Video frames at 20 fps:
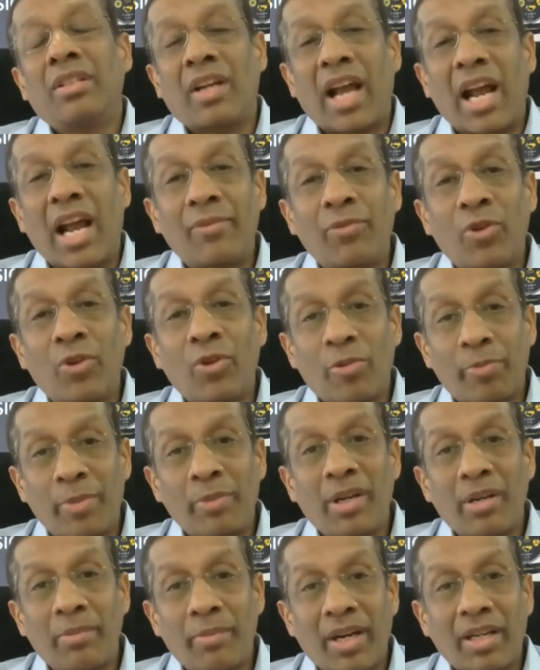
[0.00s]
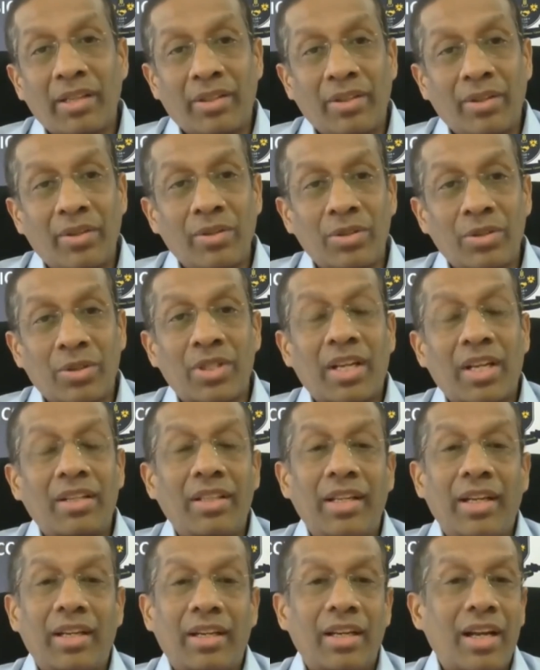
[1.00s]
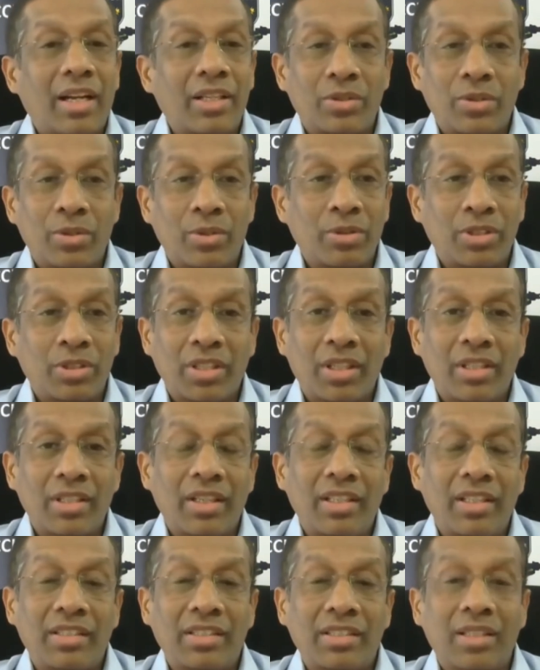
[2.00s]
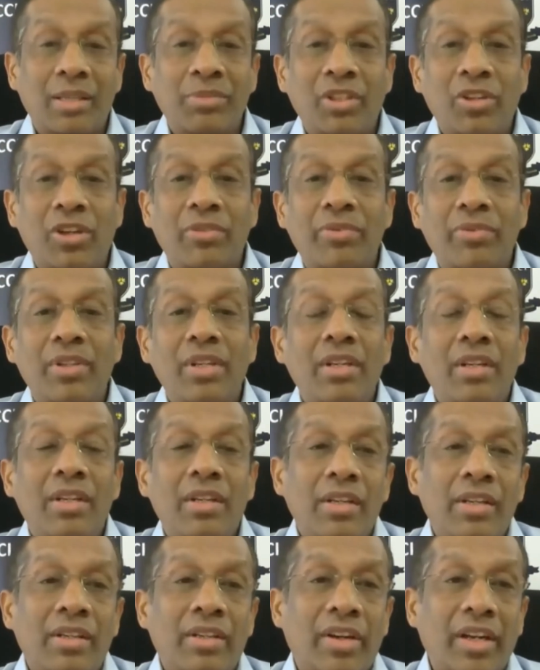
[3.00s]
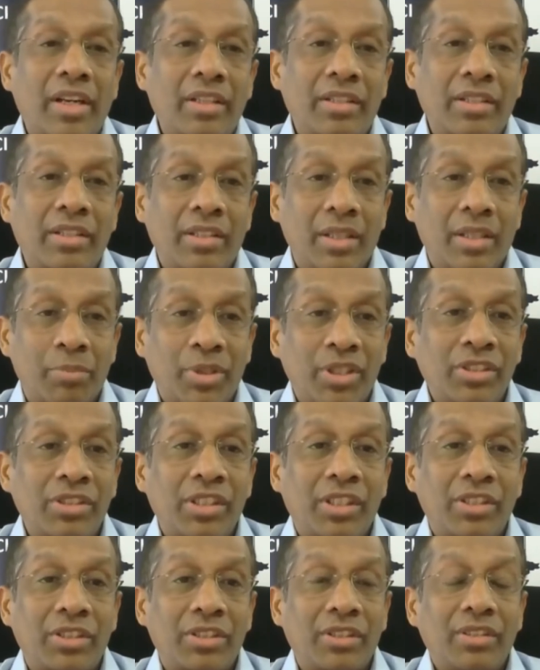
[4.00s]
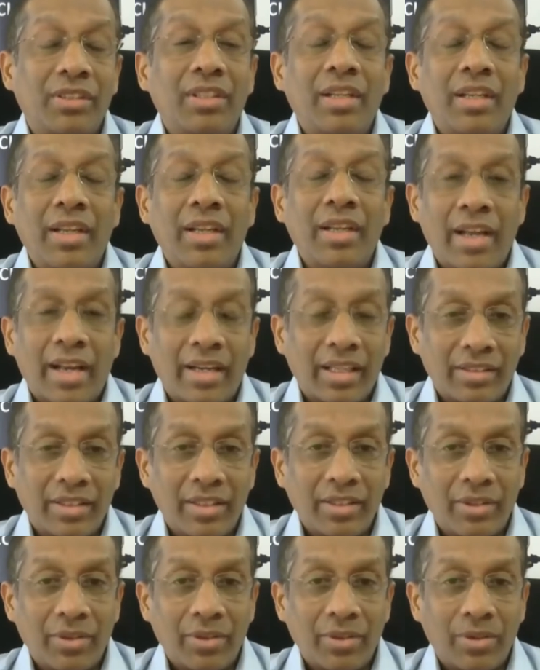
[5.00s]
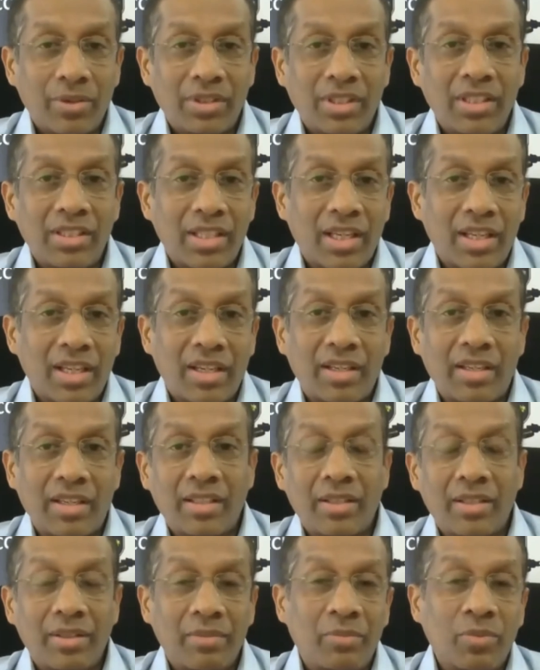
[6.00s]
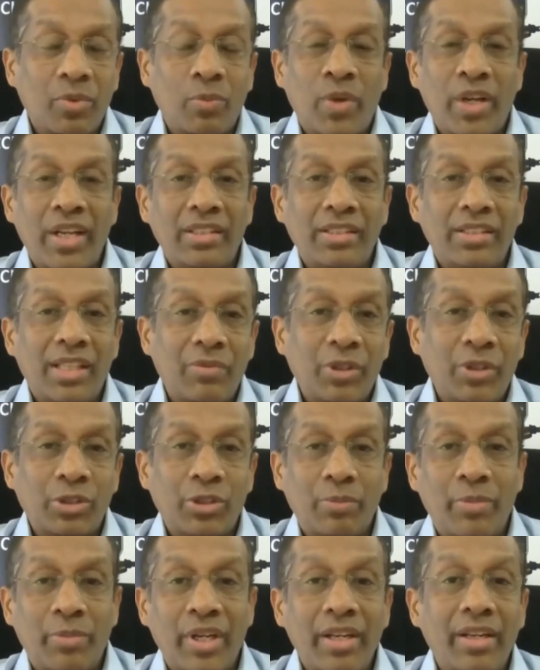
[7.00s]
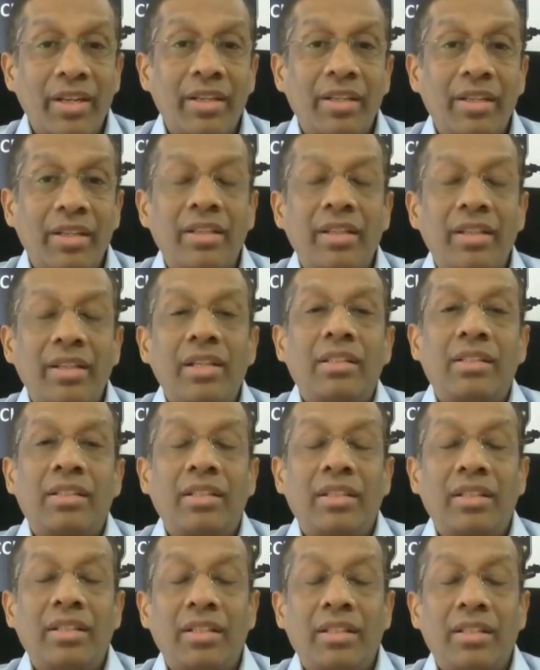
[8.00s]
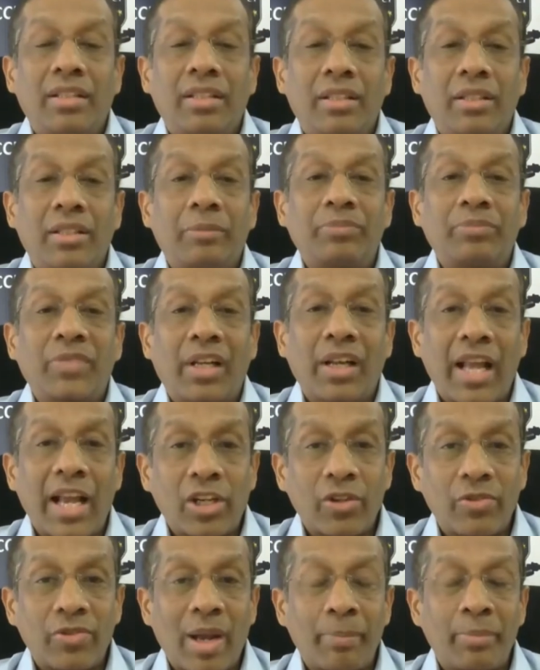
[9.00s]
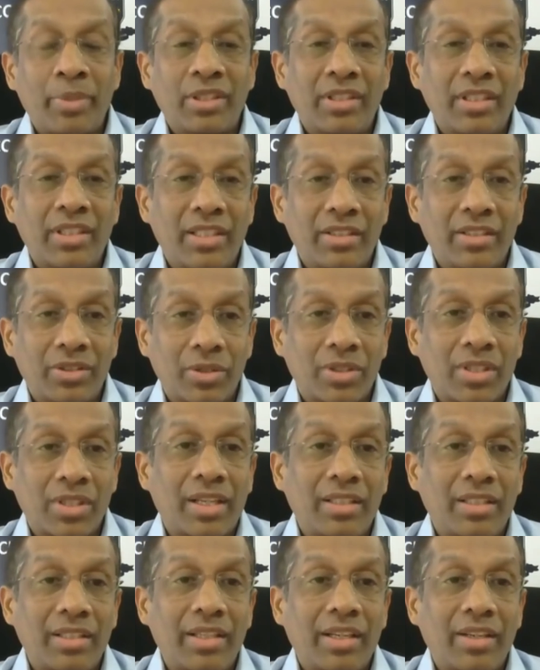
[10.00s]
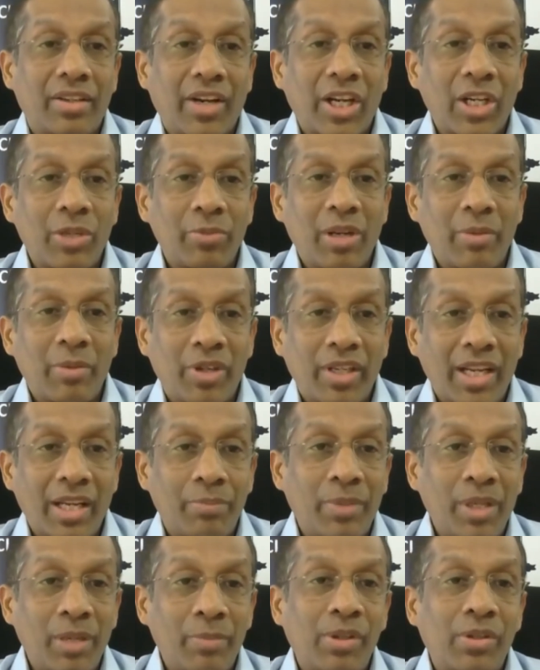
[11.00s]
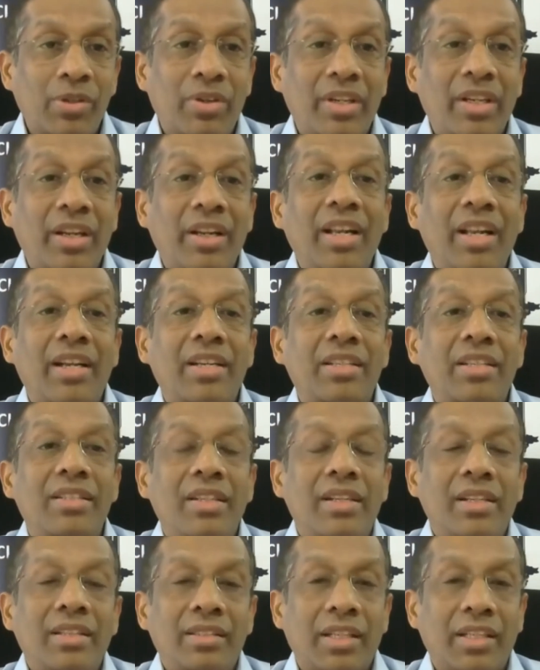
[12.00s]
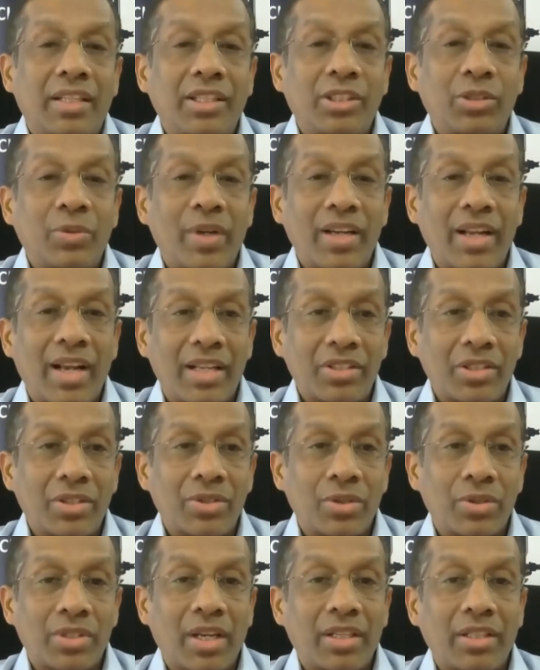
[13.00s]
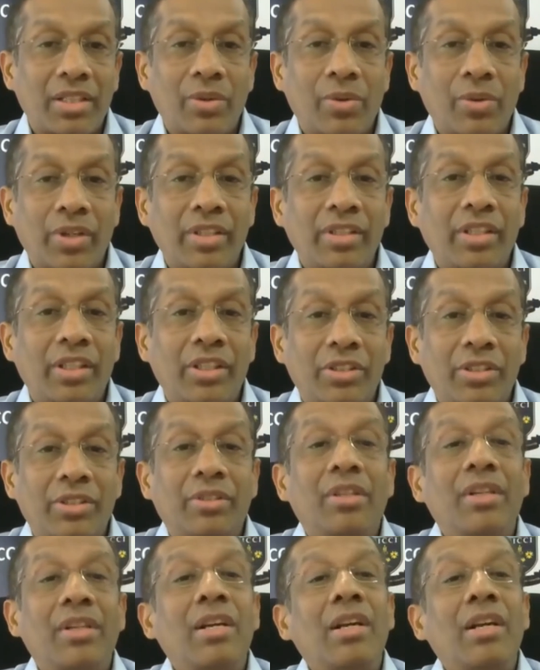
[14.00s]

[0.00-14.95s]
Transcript: handful of people, but society at large. So certainly something of great appreciation. And I think these are the ways that we should bring in the lack of apathy in society and try to be able to get people to realize that each one has a society orientation.